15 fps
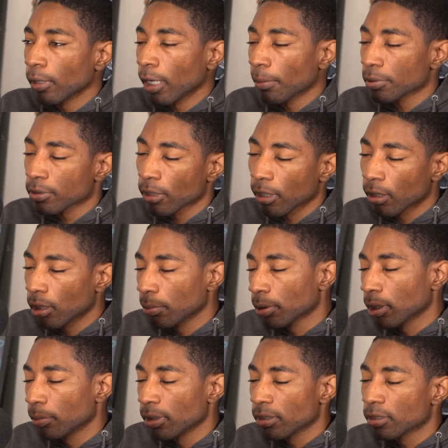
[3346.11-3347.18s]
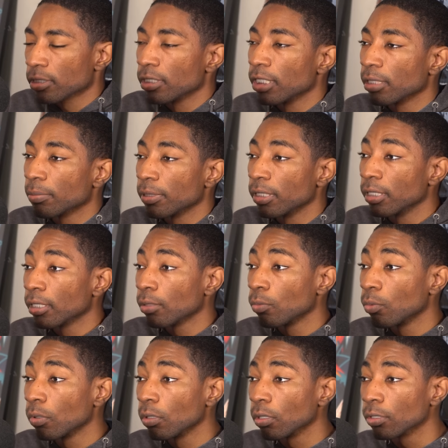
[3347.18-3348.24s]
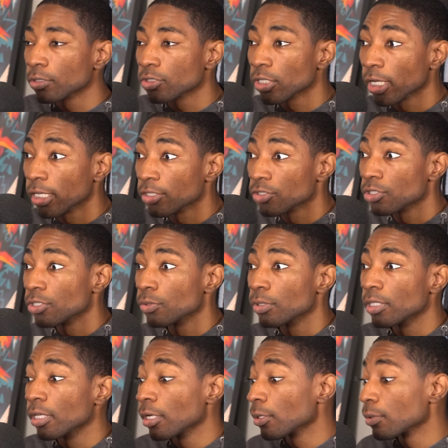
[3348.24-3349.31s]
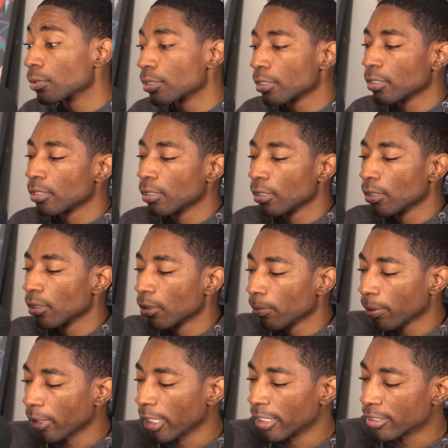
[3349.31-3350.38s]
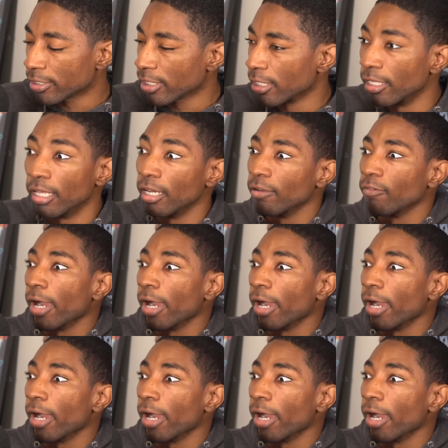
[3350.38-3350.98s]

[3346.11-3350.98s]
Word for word: Perhaps our upcoming sneak peek will change Yu Gi Oh's place in the